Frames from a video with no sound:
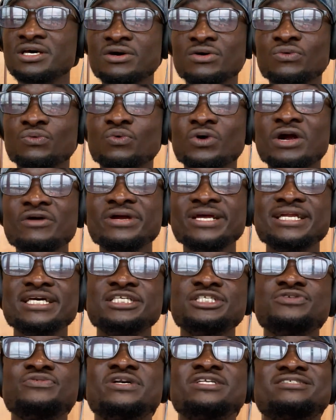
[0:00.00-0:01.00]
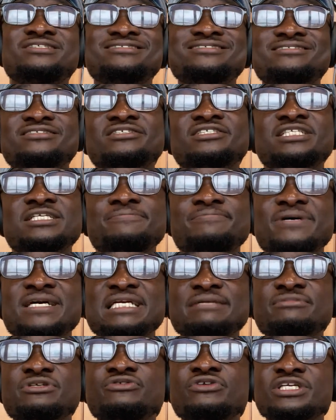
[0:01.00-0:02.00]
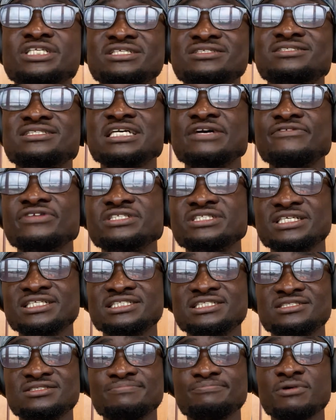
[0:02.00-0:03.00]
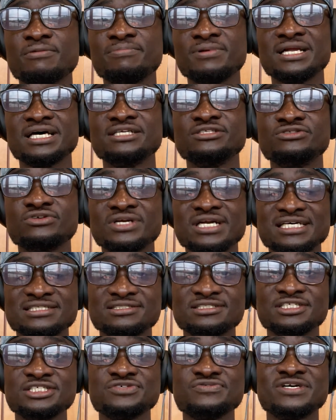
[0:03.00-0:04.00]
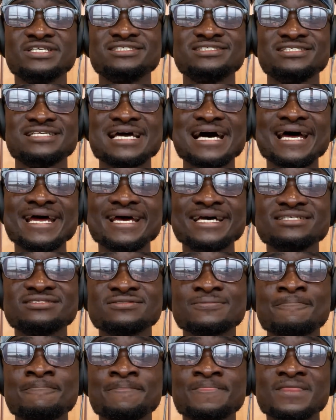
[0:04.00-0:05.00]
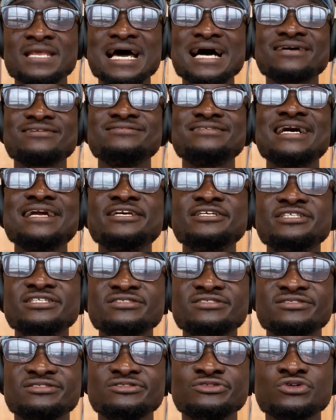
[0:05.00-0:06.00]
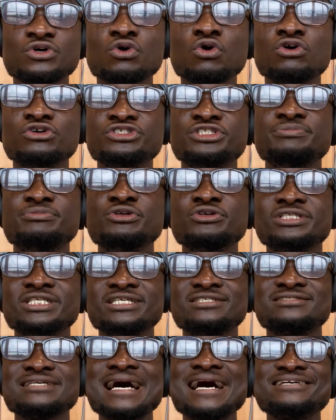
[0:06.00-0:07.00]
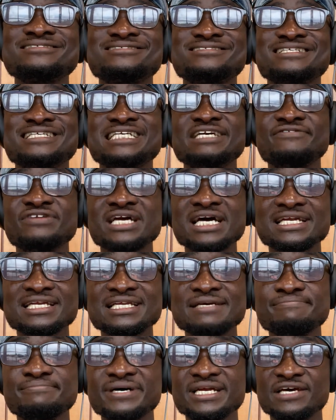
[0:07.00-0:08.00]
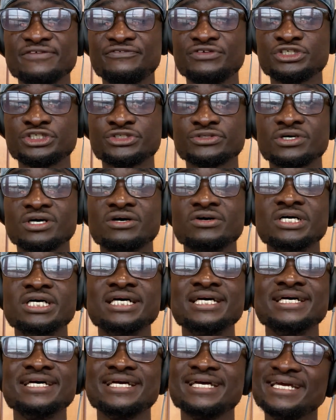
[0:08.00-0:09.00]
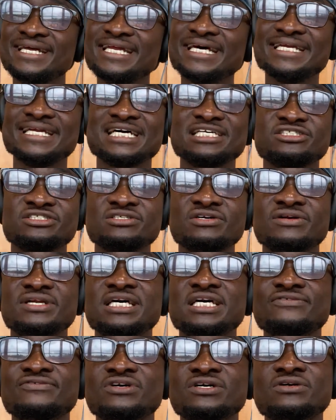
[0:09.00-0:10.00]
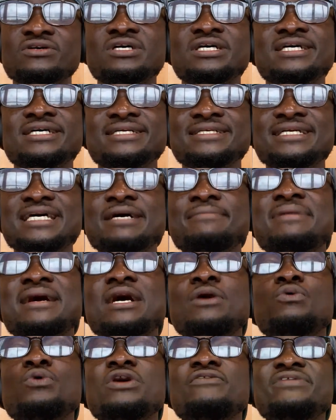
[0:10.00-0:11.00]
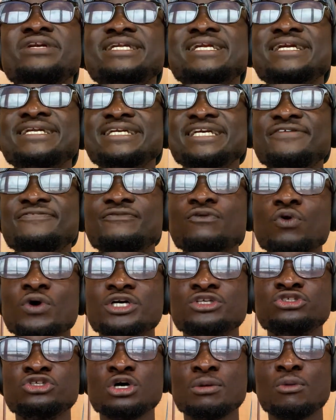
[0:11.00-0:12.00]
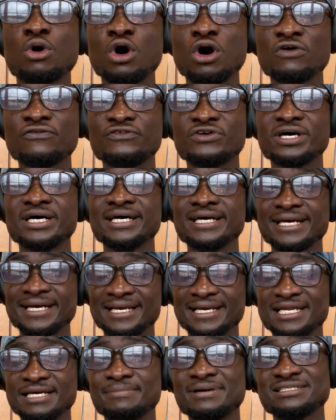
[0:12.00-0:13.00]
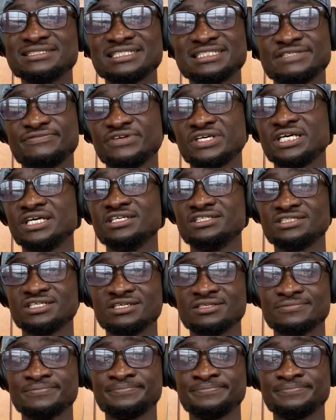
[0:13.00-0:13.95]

wherein the U.S. Citizenship and Immigration Services, popularly known as the USCIS, acknowledges your contributions as significantly beneficial in a national level, thereby waiving the need for a job offer and labor certification.